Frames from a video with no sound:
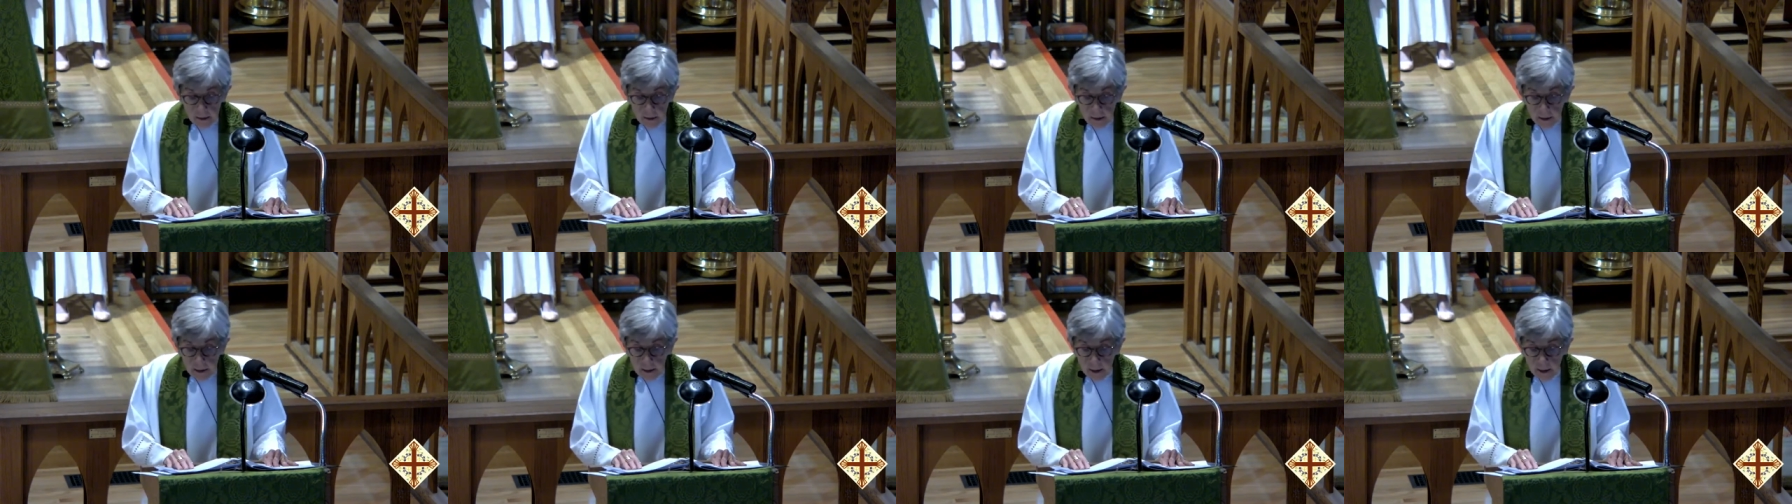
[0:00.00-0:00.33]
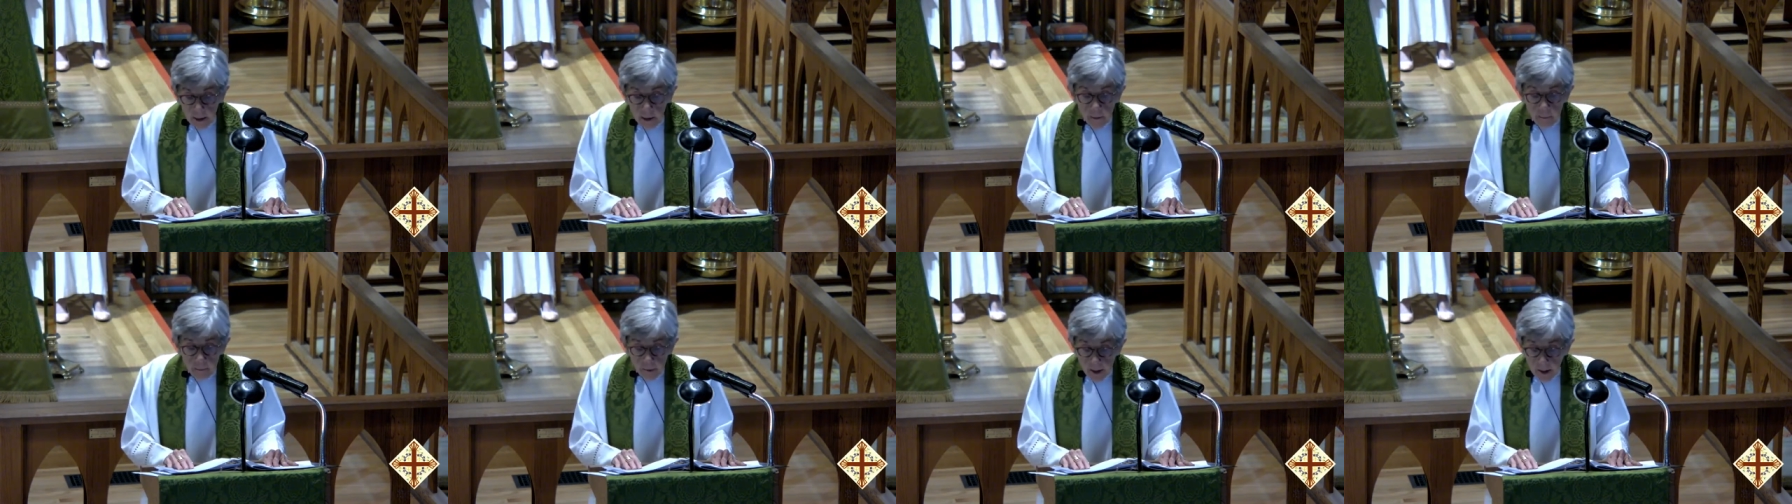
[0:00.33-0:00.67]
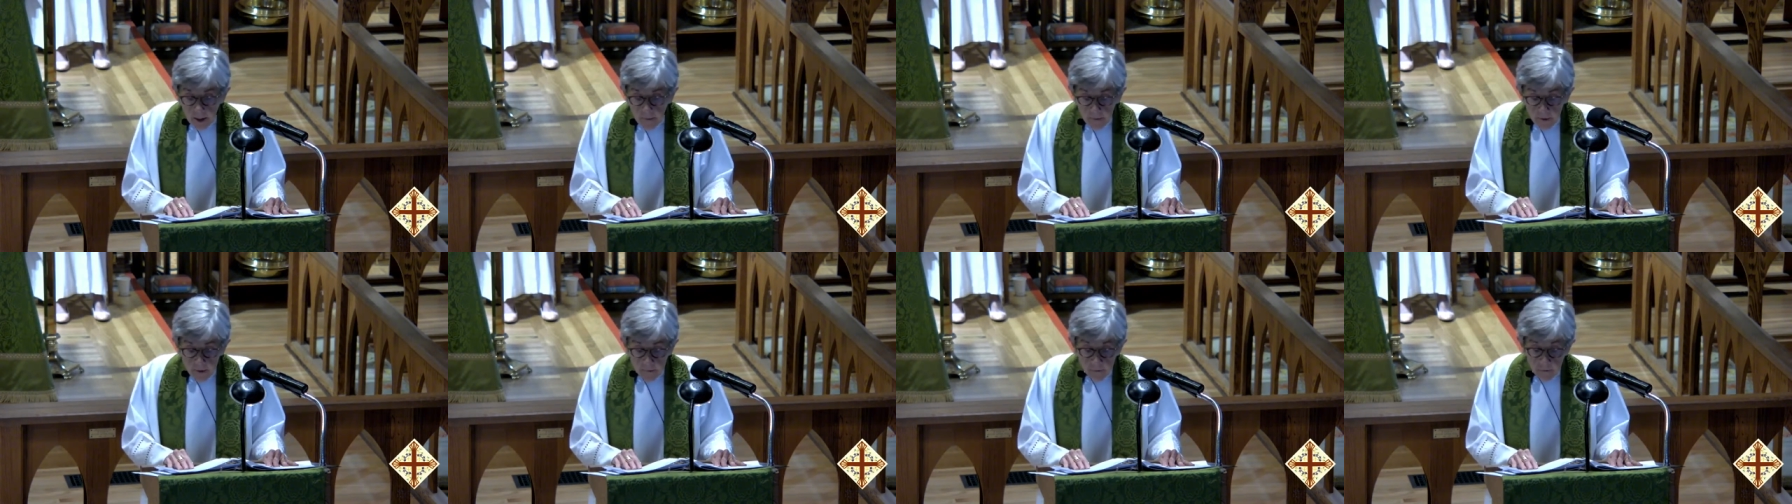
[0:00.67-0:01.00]
in our
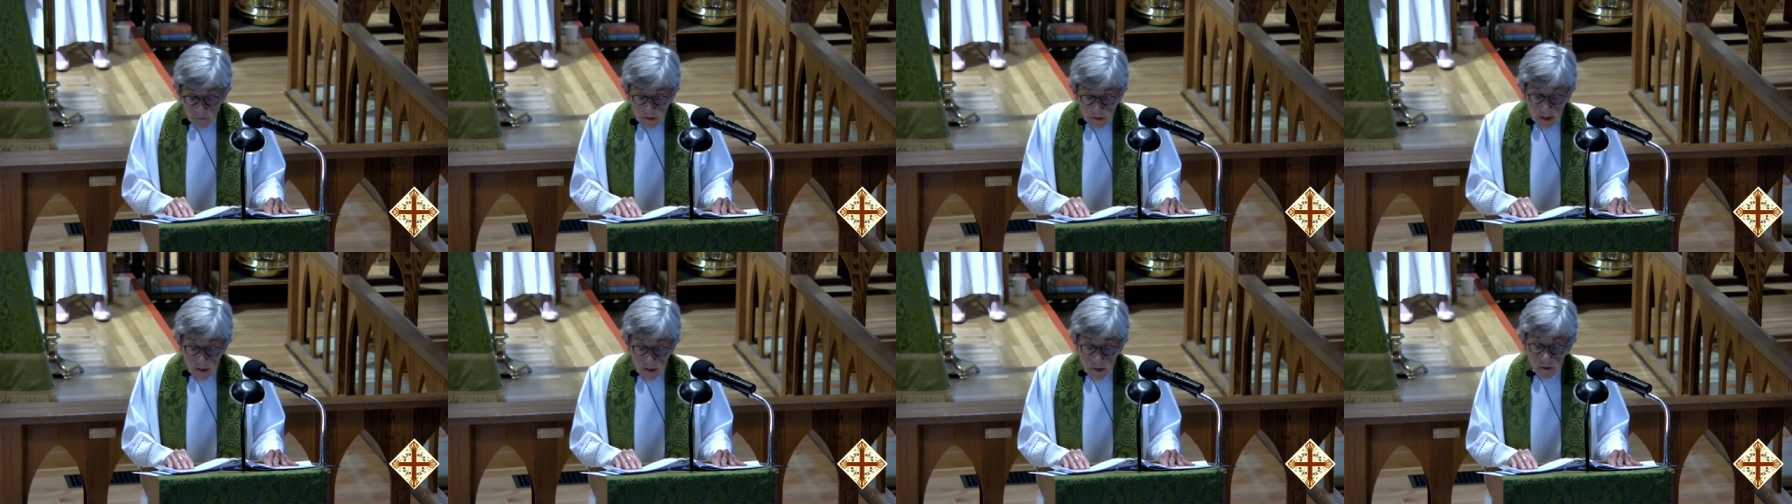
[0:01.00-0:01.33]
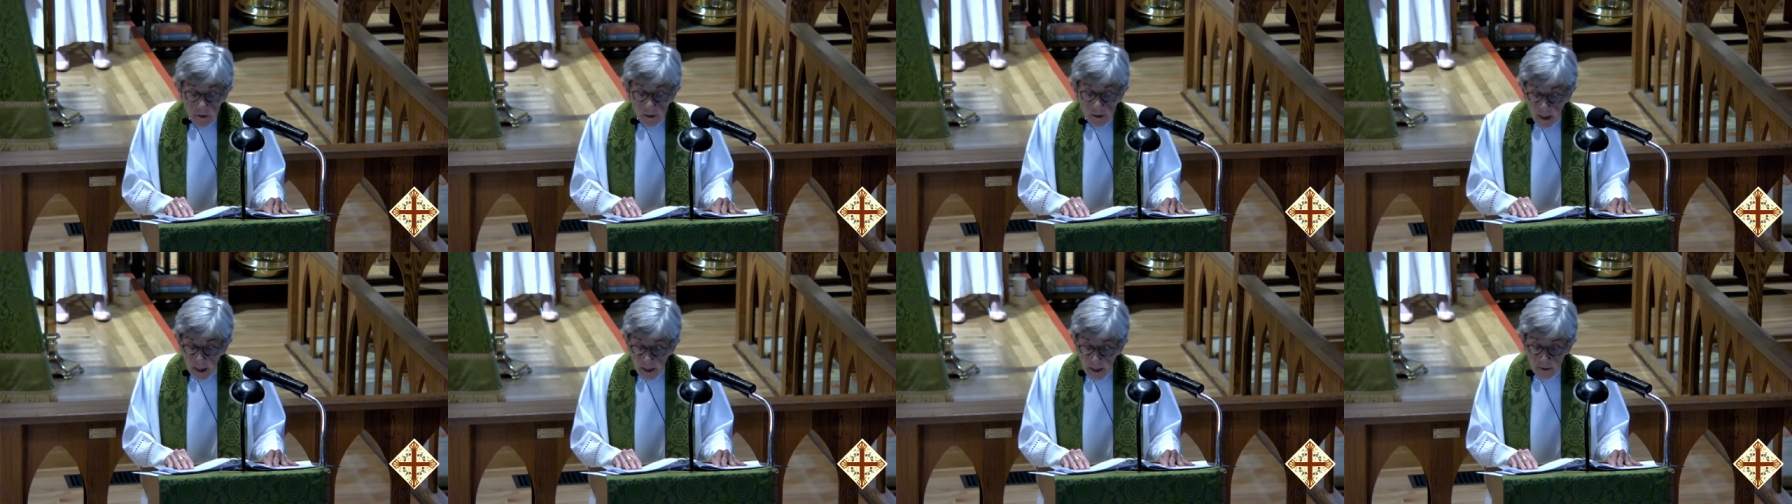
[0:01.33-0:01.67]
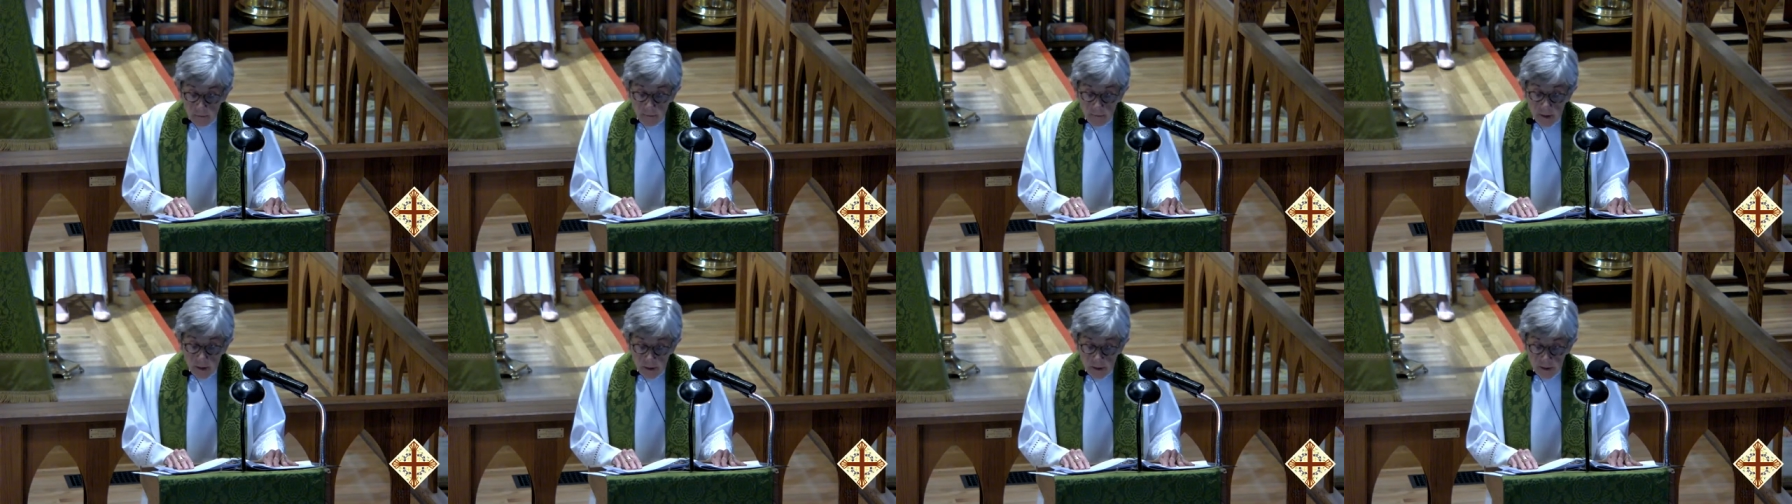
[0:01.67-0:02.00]
private faith
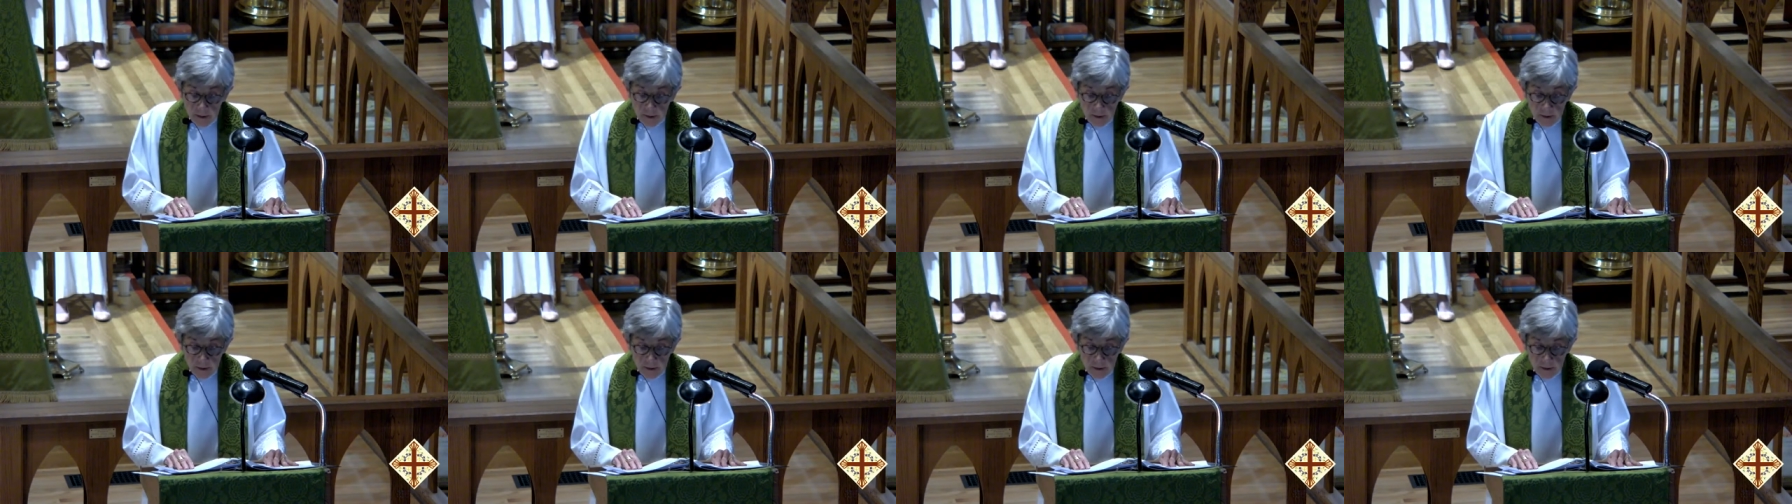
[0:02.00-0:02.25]
lives,